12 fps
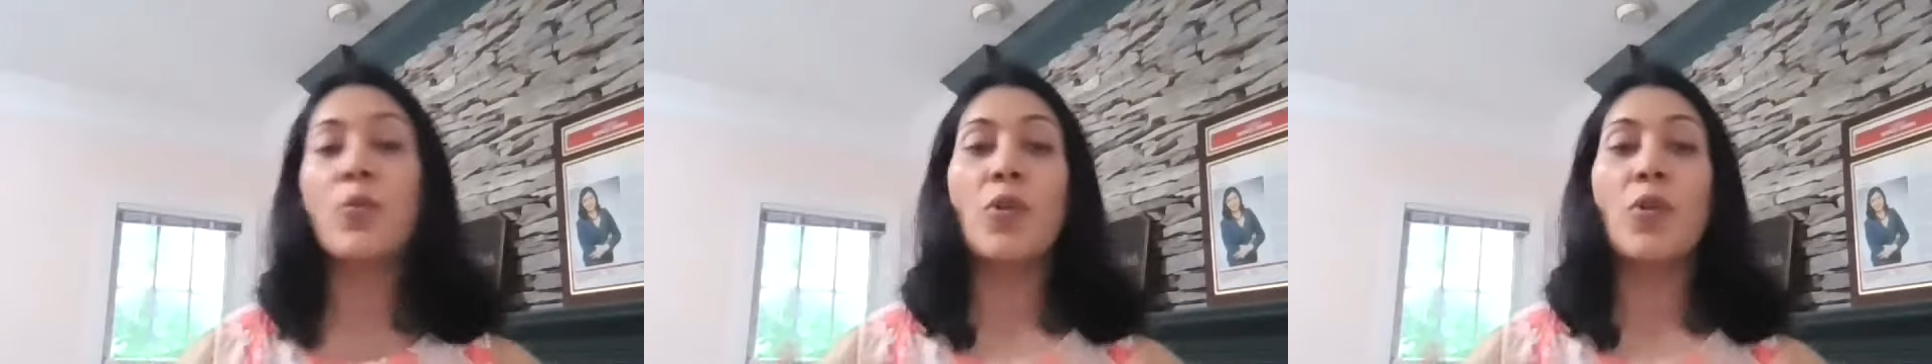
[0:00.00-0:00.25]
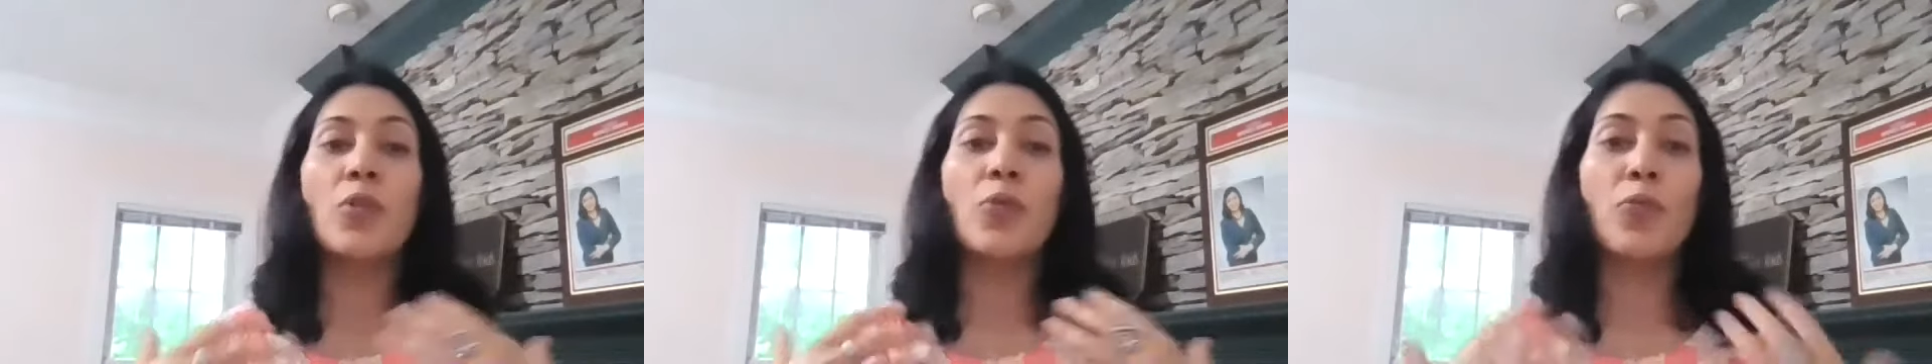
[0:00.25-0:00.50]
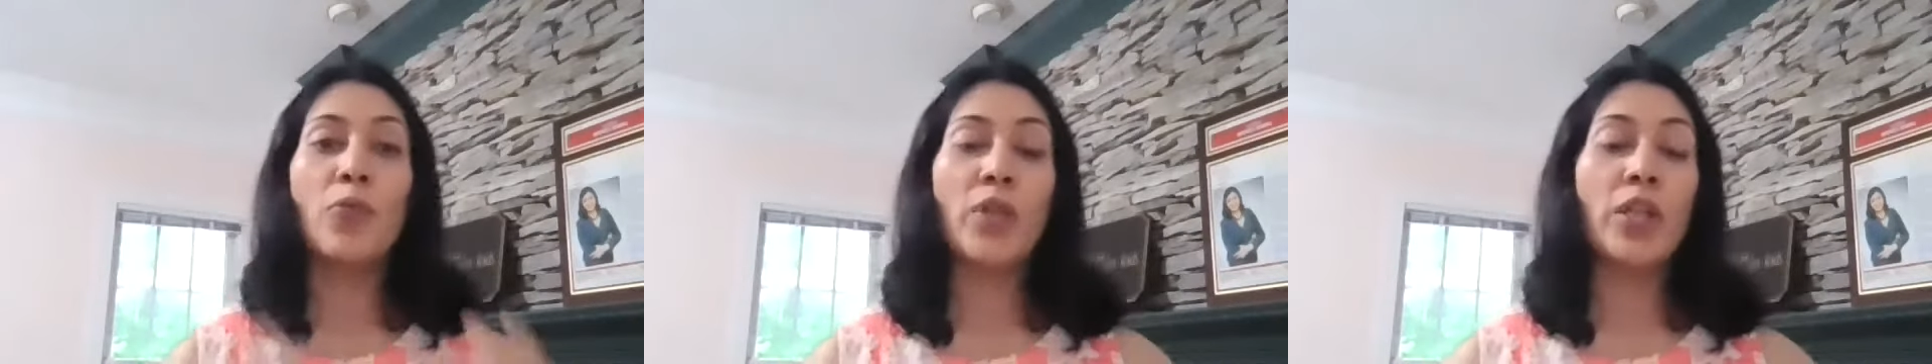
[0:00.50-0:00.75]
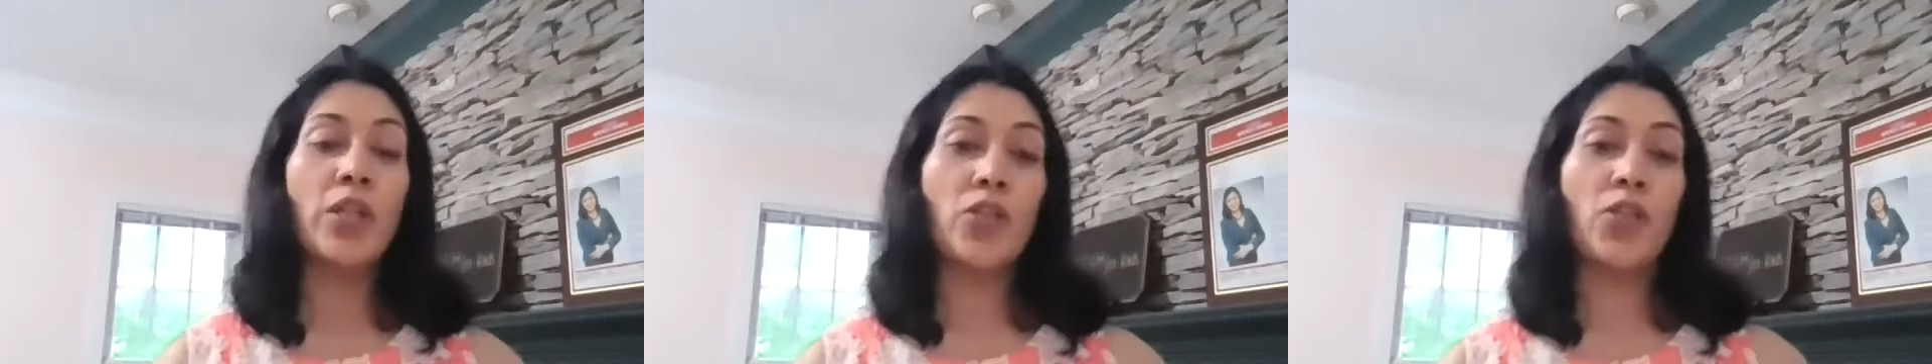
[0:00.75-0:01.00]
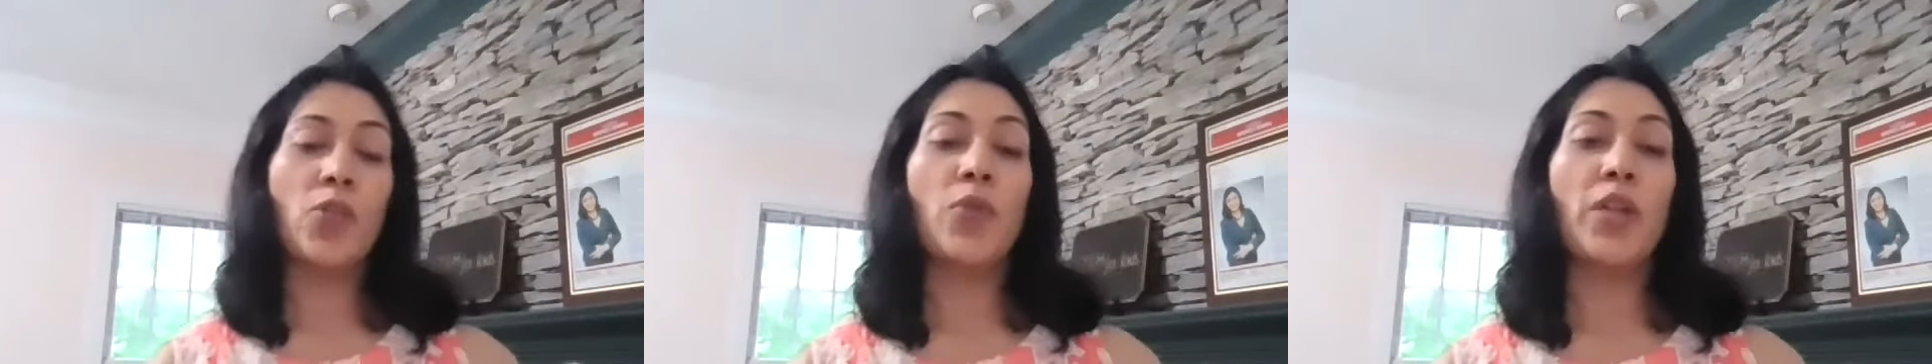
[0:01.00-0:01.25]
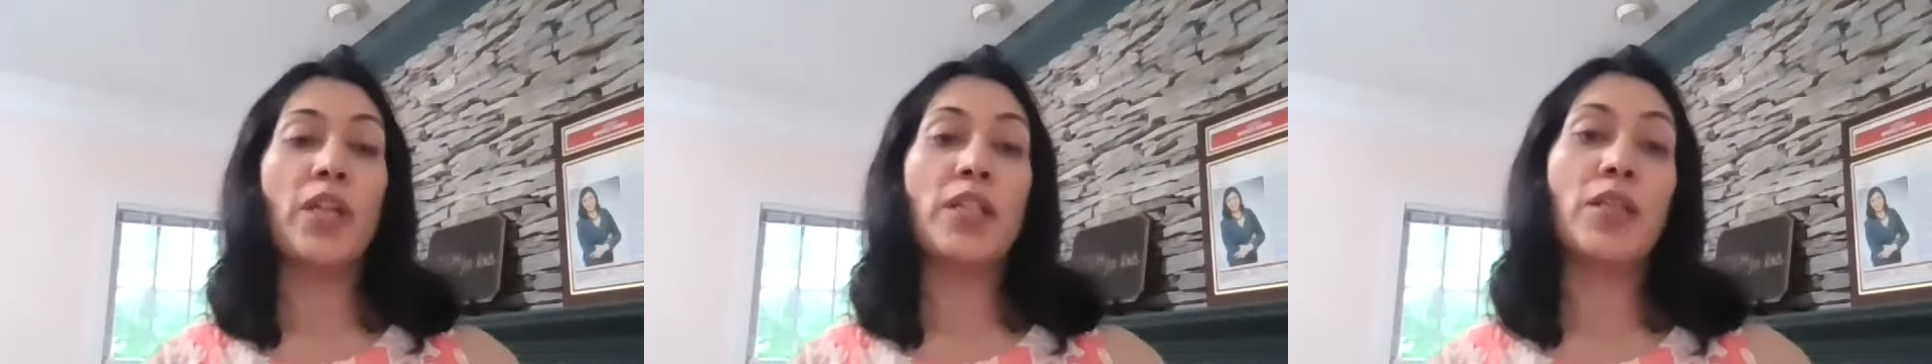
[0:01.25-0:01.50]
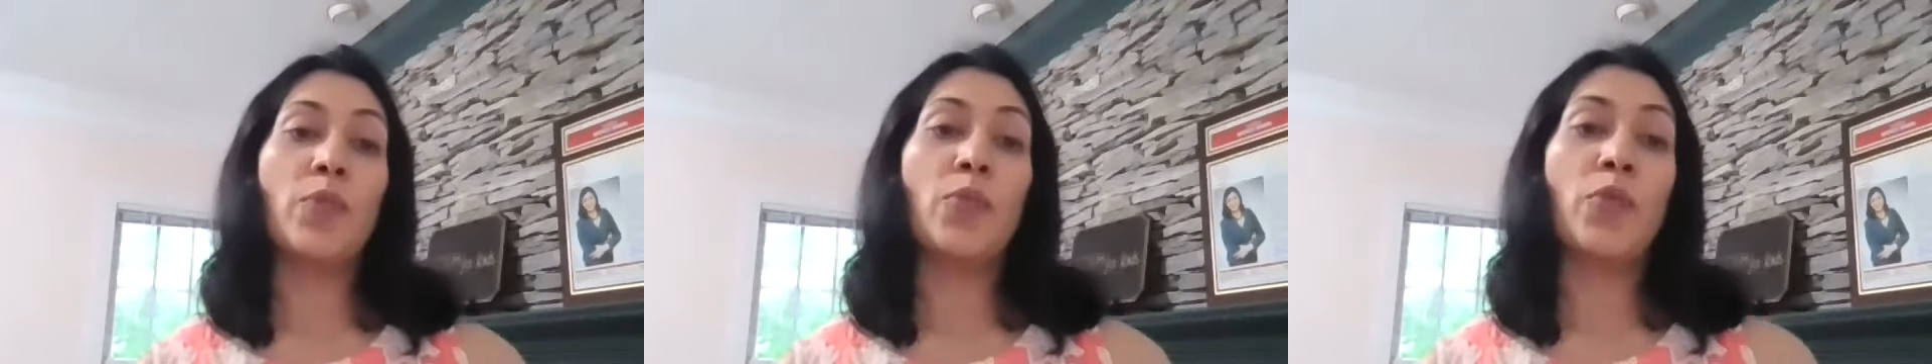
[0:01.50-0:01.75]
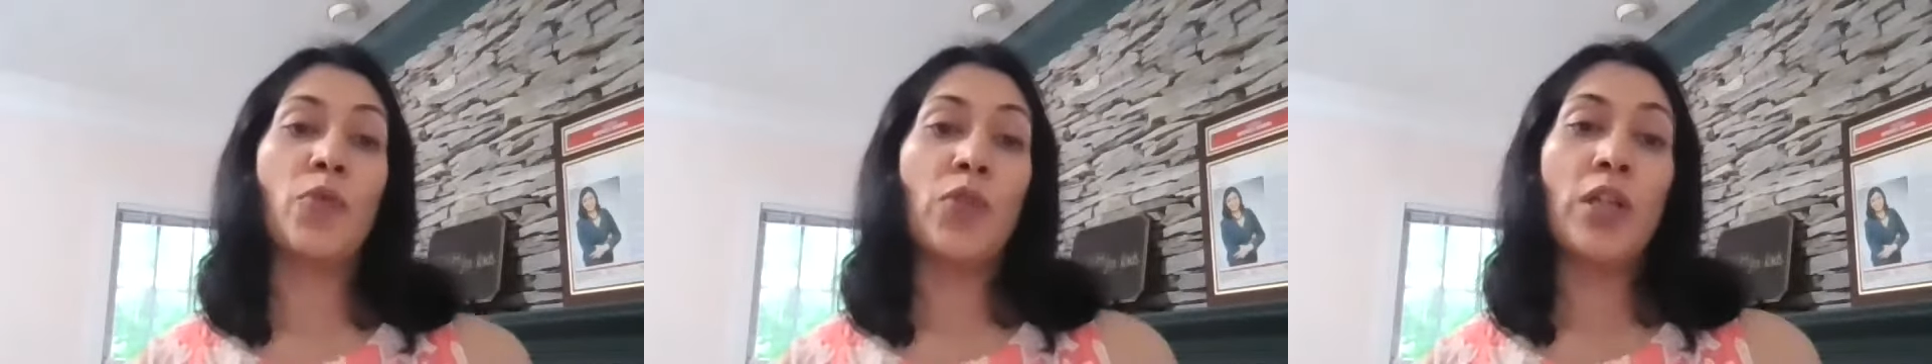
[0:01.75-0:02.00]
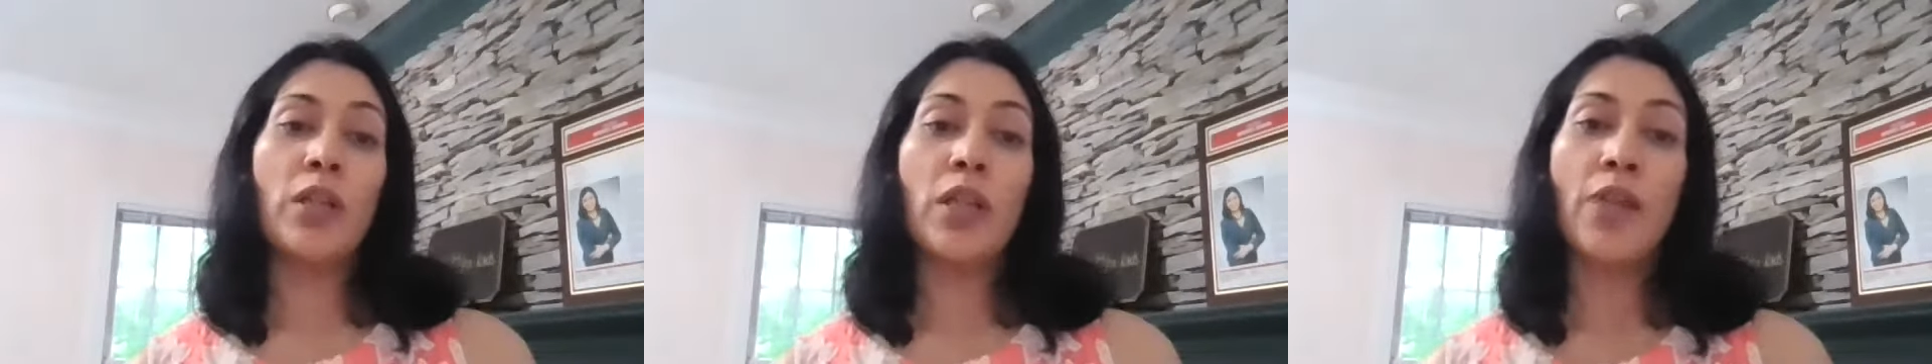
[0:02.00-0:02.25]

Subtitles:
you want to really showcase some real